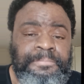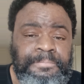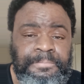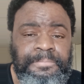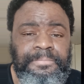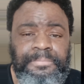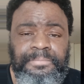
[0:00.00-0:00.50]

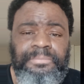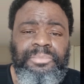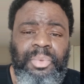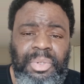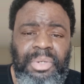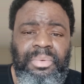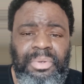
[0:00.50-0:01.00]

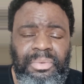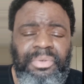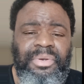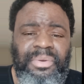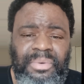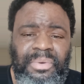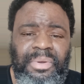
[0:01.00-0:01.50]
we will
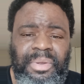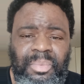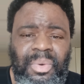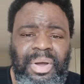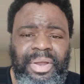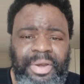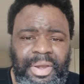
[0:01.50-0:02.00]
do it
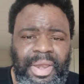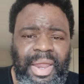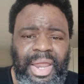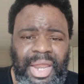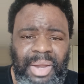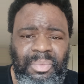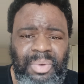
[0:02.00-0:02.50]
one
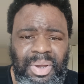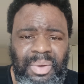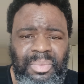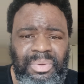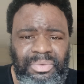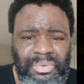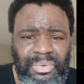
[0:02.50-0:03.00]
day. We
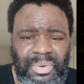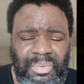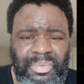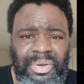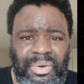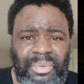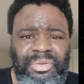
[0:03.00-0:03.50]
will do it.
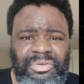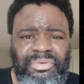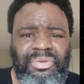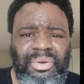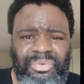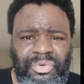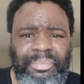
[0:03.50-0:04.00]
This is
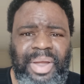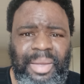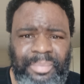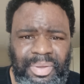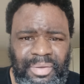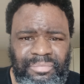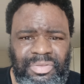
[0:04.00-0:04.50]
starting to remind
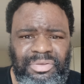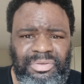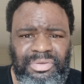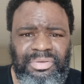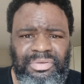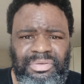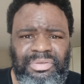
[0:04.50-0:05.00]
me of this
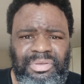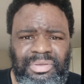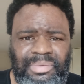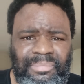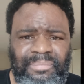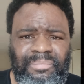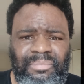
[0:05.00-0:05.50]
is
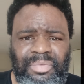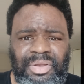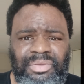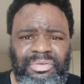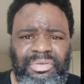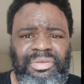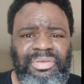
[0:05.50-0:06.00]
the
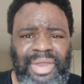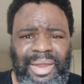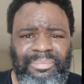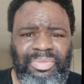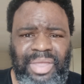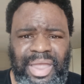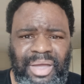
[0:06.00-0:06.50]
same
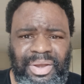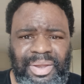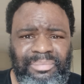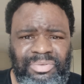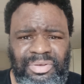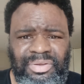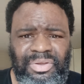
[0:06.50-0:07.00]
thing how the
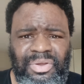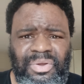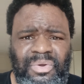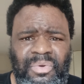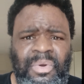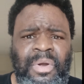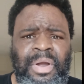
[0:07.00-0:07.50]

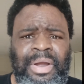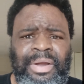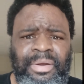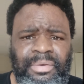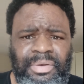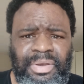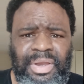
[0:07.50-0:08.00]
MCU
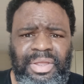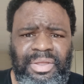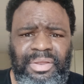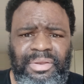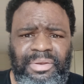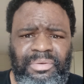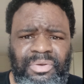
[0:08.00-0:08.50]

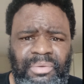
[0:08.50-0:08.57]
did